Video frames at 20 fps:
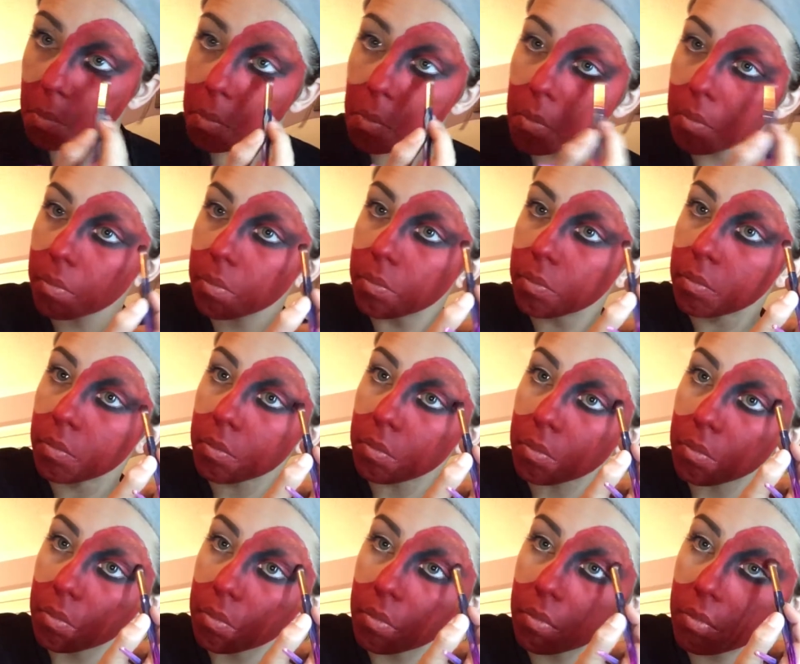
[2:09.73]
is we're going
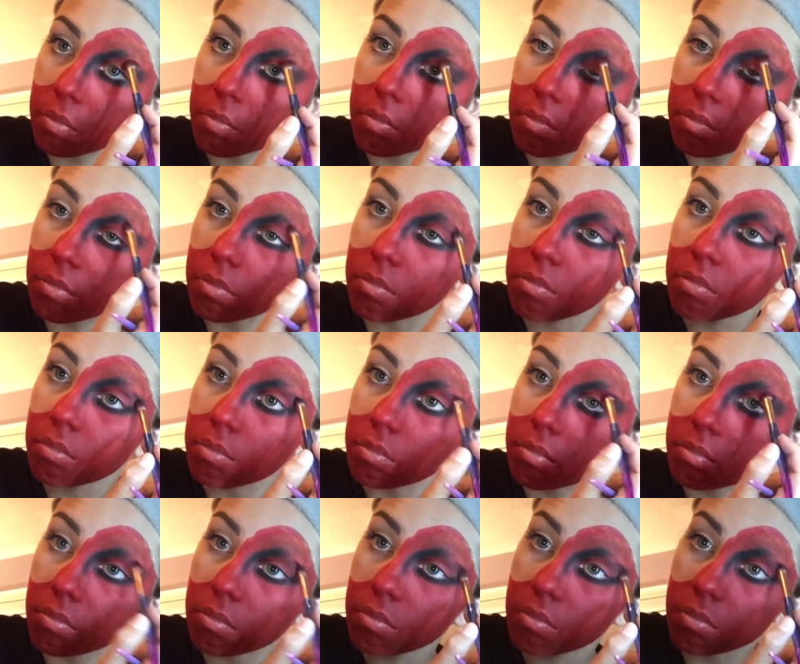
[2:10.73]
to be
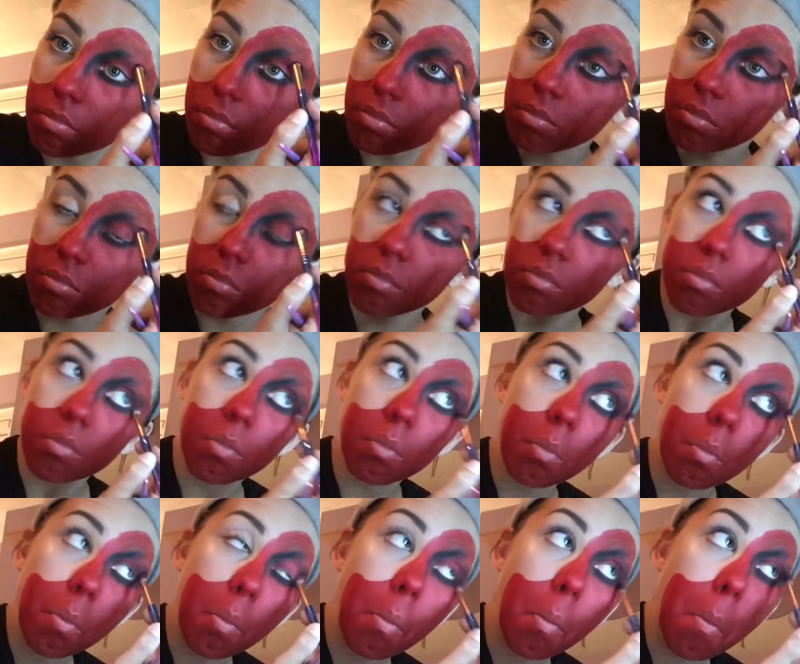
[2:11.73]
darkening the
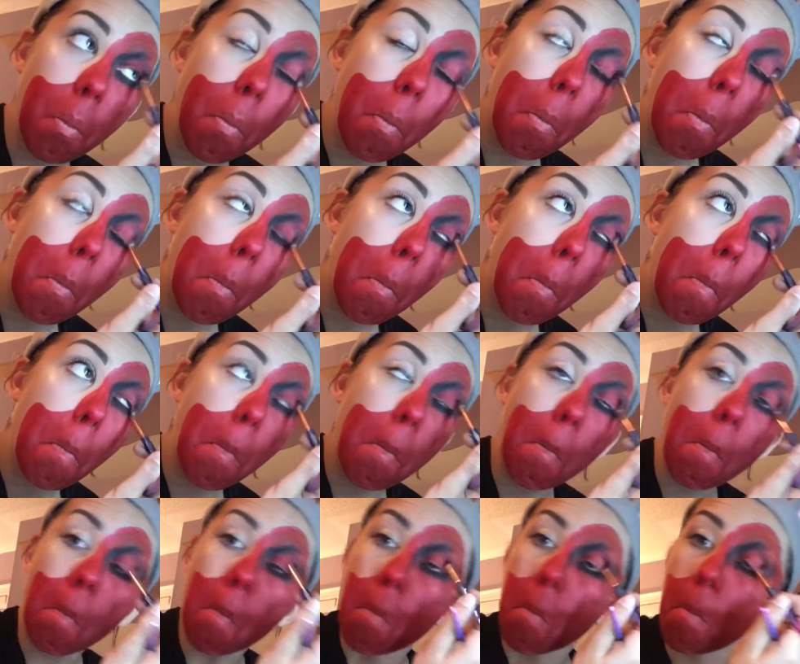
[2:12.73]
also corner of our eyes
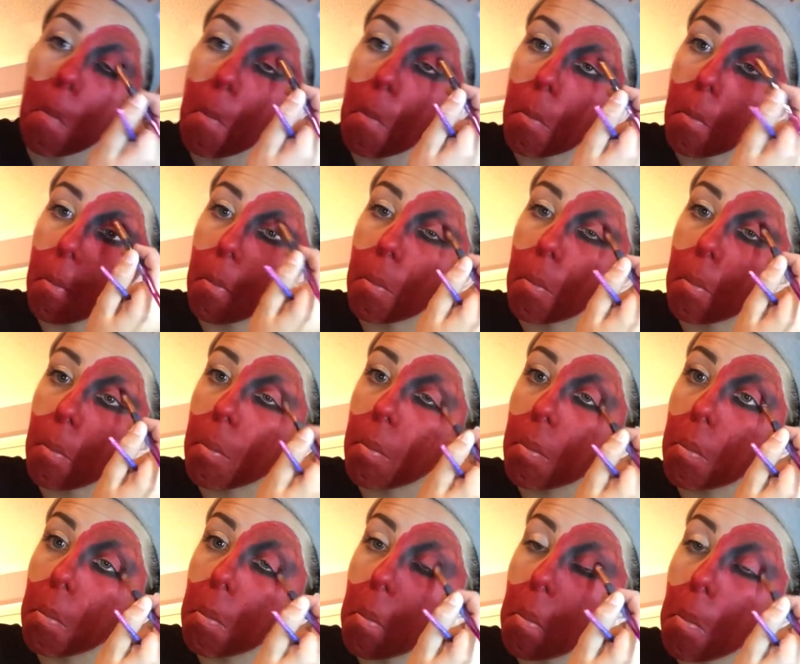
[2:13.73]
because we want to make sure